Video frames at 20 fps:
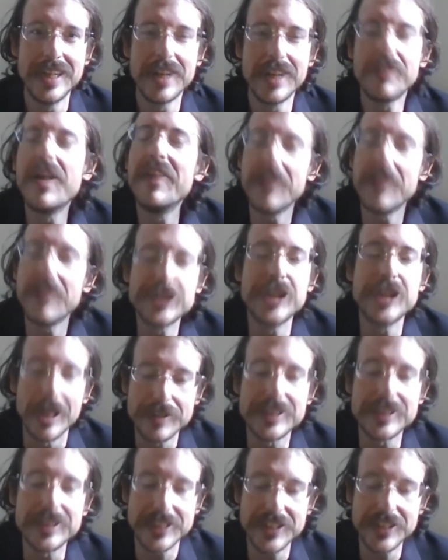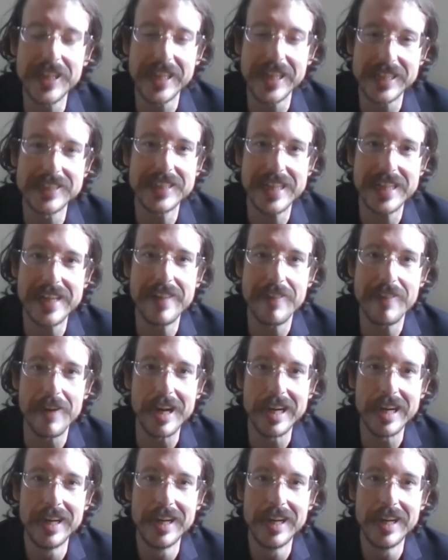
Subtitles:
then there's no such thing as ether.